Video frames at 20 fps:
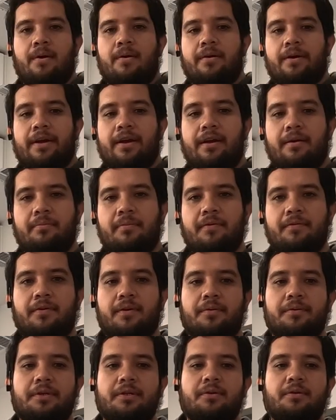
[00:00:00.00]
Okay,
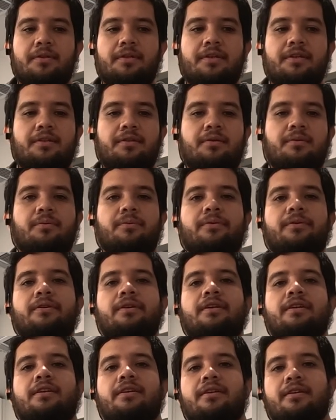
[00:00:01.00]
before we do this, we're
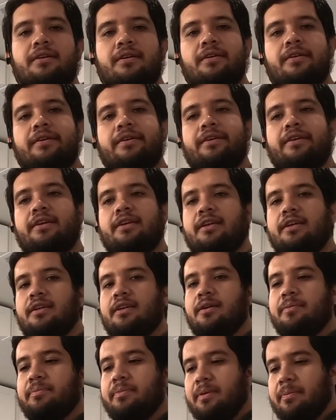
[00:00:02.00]
gonna heat
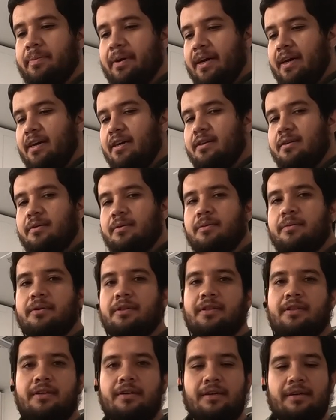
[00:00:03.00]
up a pan
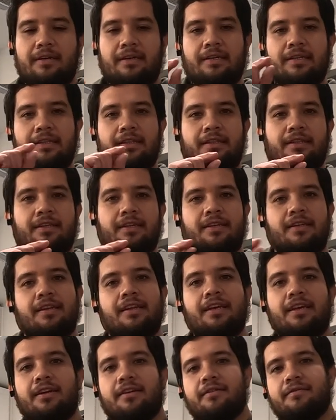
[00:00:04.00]
with a thin
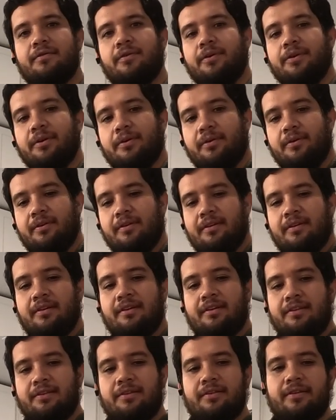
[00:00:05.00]
layer of oil
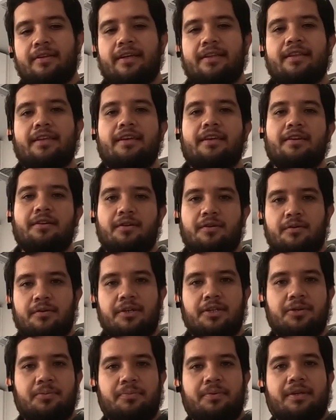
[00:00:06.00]
so that they get a
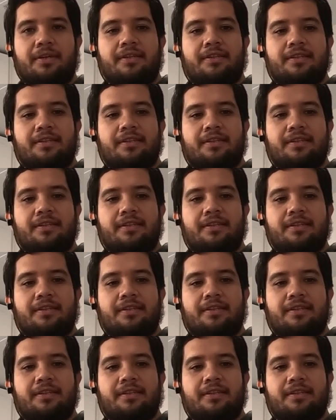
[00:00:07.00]
crispy